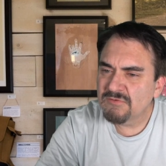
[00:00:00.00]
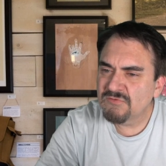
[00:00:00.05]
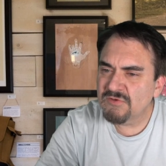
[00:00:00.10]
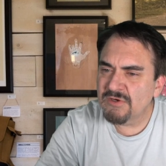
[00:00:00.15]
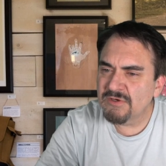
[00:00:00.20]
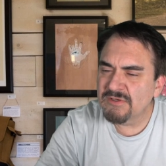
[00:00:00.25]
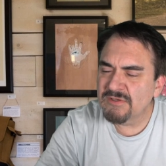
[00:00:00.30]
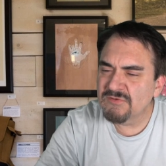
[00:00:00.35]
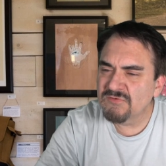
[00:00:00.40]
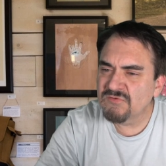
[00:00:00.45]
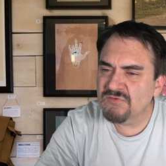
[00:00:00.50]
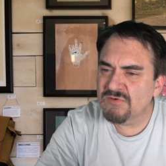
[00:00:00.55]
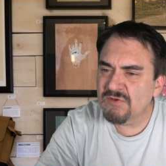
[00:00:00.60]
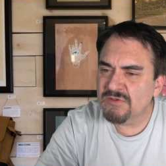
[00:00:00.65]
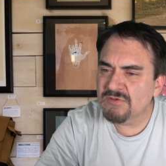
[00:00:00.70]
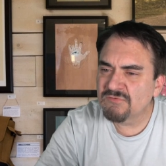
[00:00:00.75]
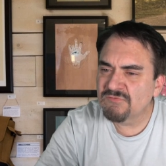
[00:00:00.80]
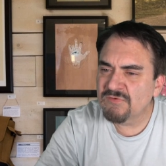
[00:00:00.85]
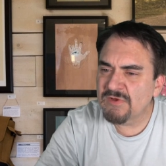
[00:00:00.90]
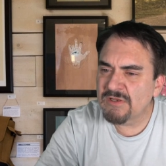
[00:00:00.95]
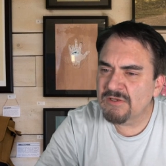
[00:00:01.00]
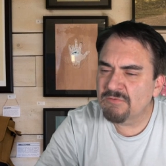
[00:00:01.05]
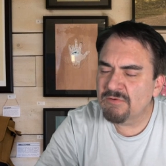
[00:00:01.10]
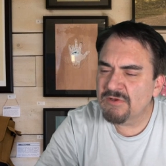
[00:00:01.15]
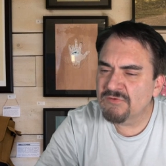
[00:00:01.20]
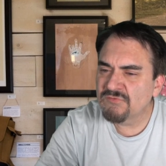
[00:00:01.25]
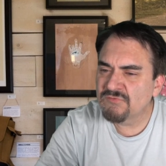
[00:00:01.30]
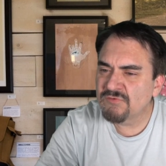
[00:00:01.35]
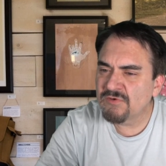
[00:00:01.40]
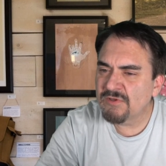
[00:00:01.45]
Duncan's another fellow
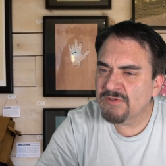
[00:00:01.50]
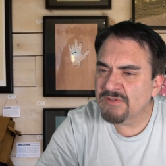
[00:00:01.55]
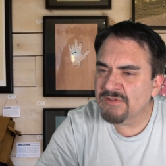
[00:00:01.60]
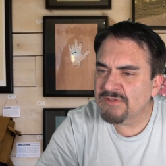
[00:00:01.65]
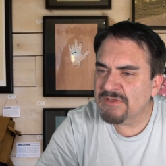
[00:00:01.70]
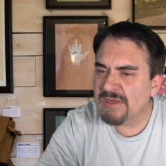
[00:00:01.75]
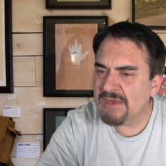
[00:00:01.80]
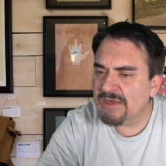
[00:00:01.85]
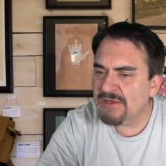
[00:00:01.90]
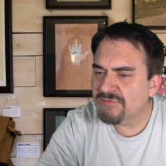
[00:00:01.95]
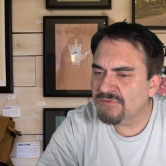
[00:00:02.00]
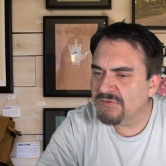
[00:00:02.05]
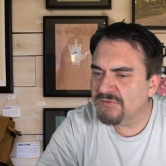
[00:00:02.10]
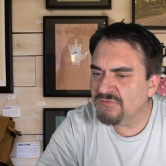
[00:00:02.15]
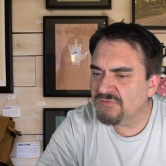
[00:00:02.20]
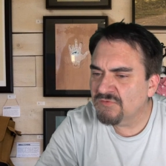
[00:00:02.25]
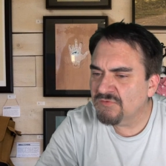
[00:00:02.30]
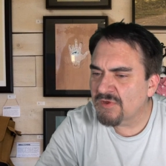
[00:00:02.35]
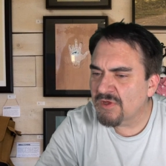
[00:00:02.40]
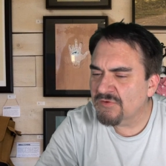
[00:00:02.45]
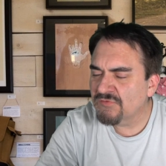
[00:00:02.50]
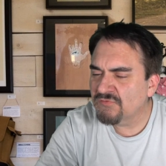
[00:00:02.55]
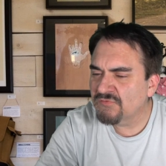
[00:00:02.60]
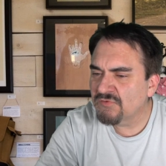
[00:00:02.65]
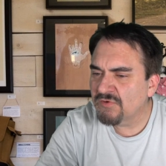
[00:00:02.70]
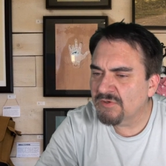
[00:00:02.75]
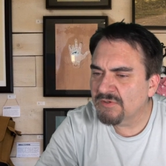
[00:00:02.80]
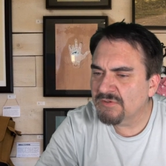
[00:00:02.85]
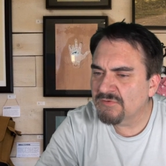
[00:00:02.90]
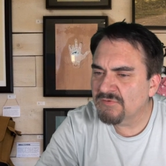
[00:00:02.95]
Australian. Kathy's
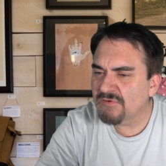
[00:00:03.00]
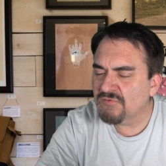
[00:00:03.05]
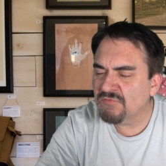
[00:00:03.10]
Australian.